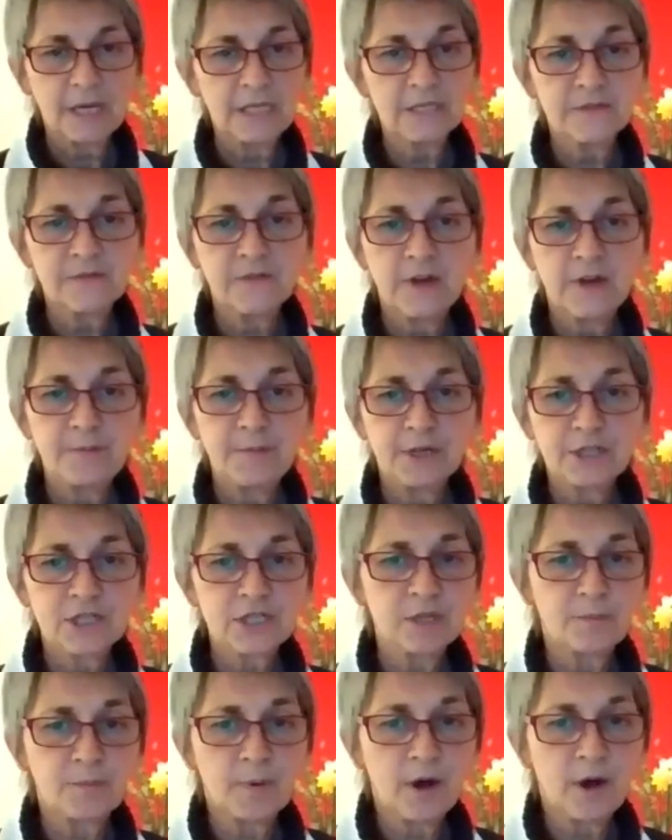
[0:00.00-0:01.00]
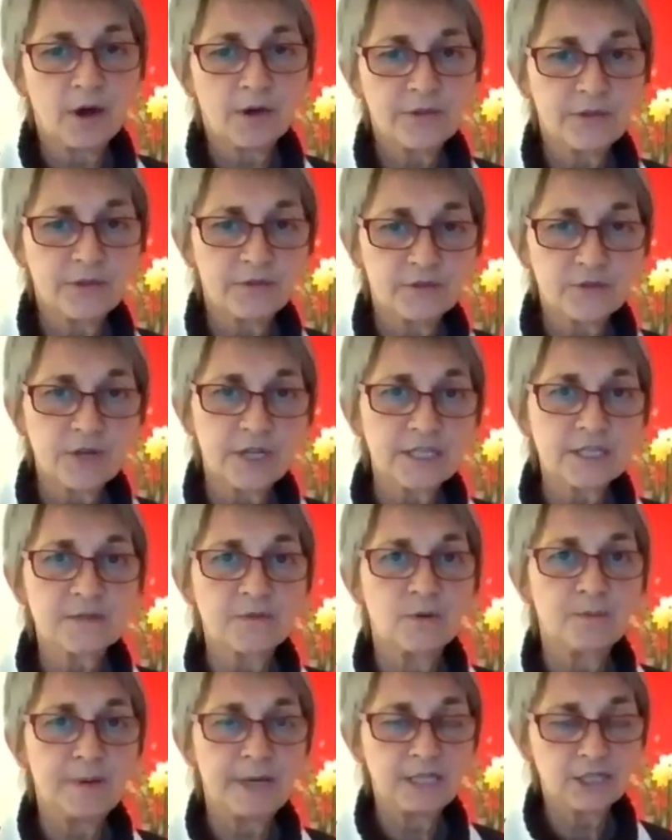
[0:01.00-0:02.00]
It's very much the path of
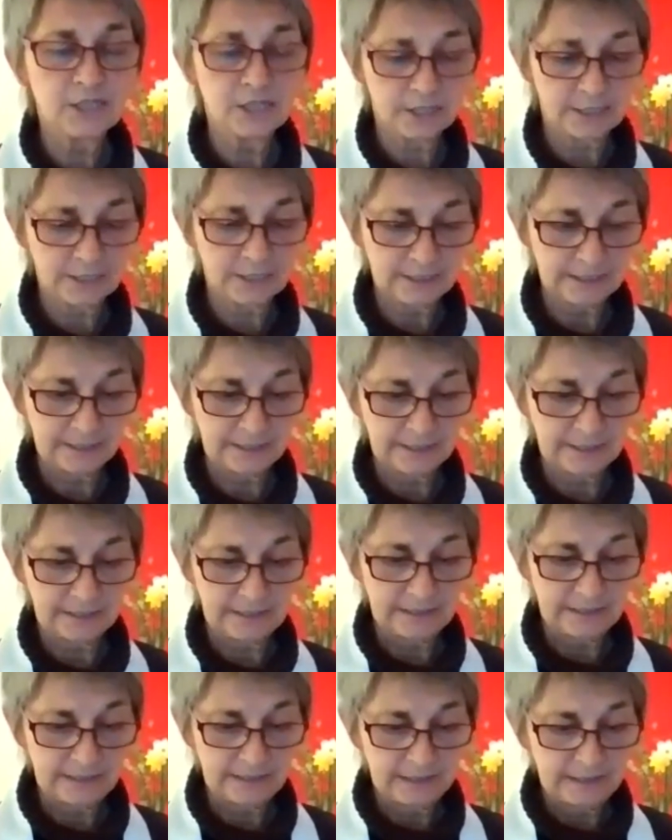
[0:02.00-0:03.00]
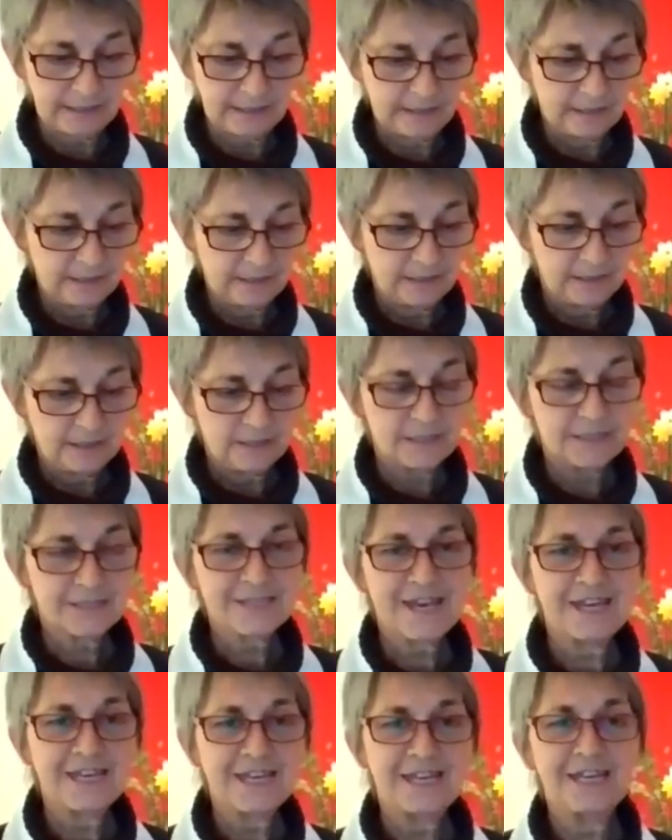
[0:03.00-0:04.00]
transformation,
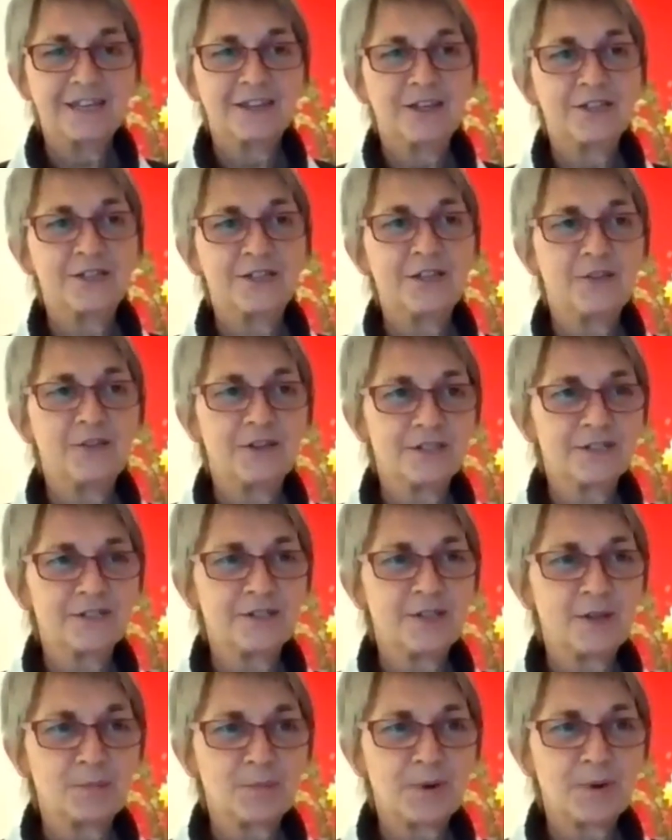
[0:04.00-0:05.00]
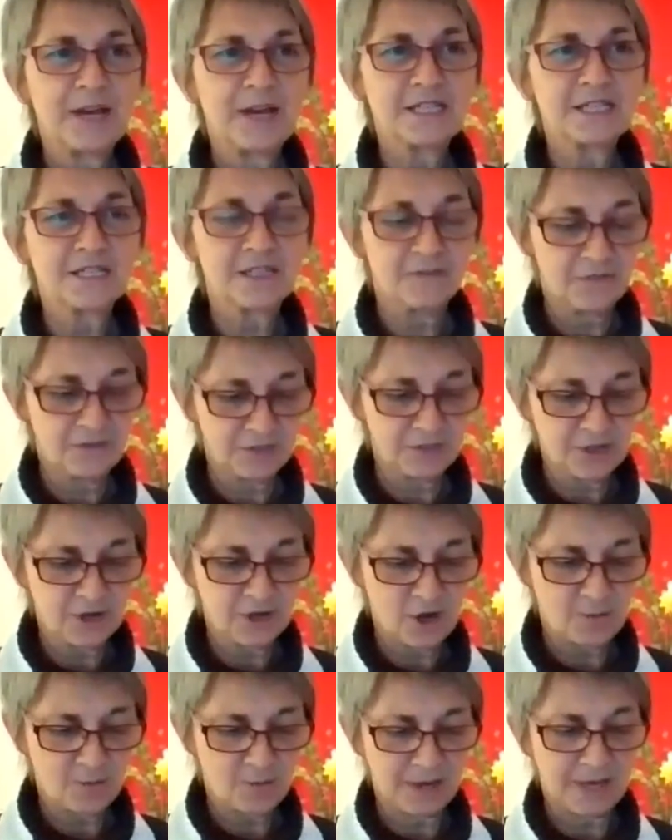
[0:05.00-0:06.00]
taking the practice of the
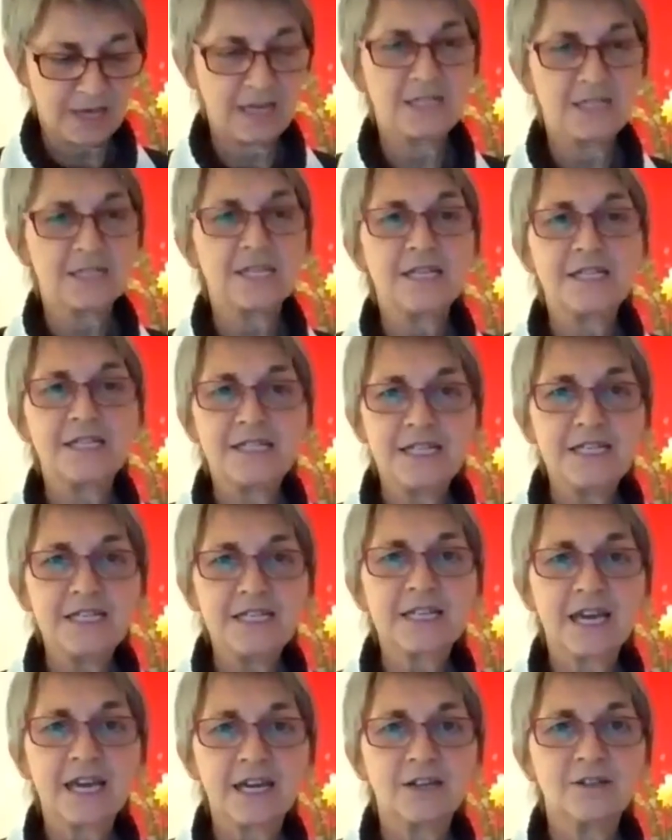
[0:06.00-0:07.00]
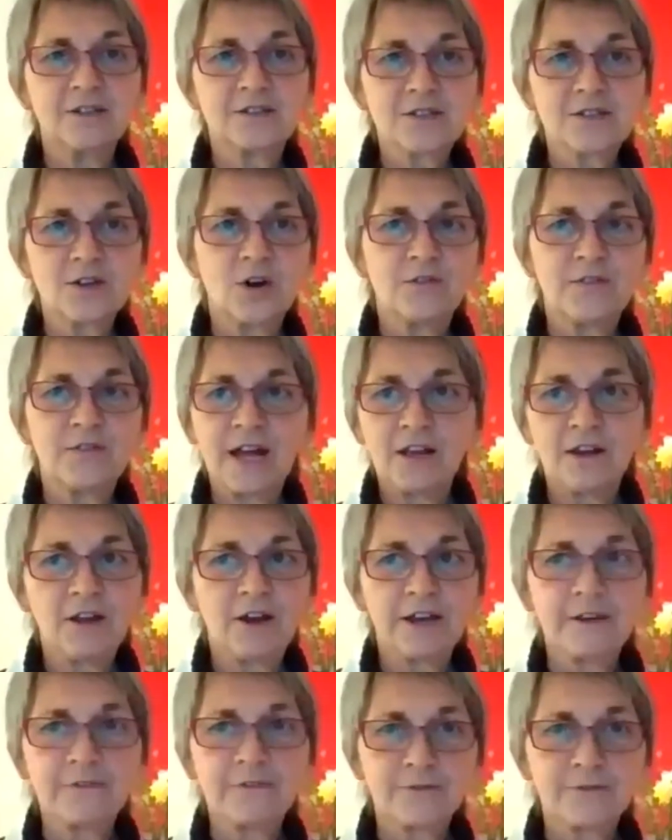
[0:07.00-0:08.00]
Dharma into the details of our
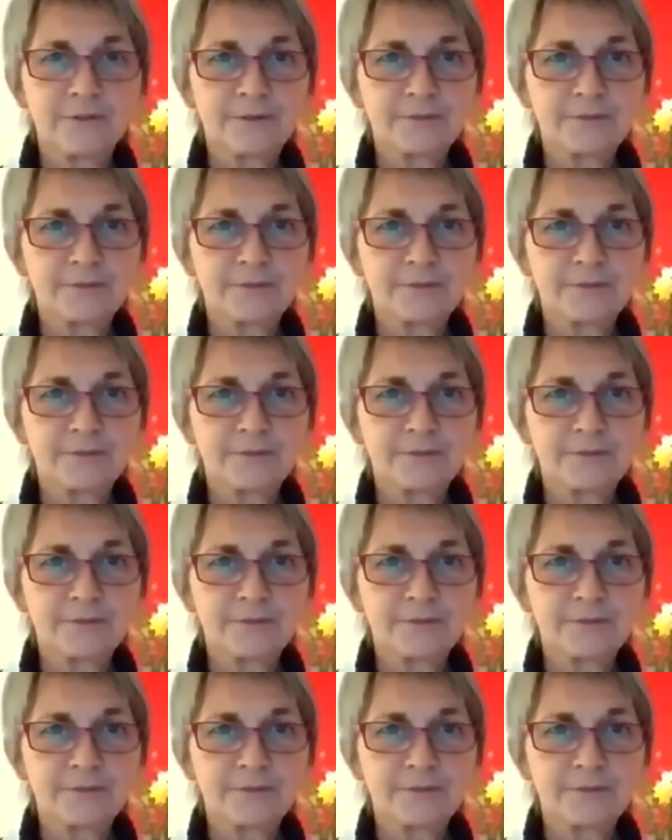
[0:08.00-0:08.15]
life.